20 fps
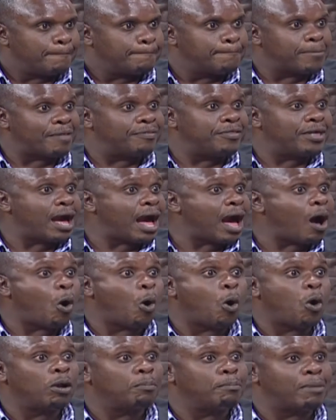but there are
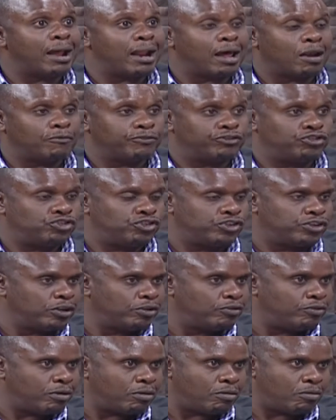all manner of
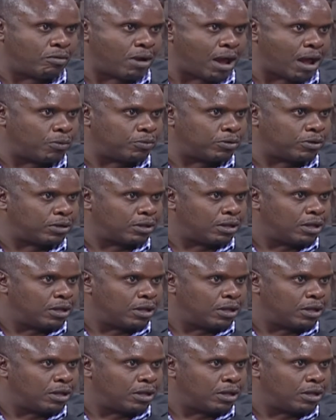children around.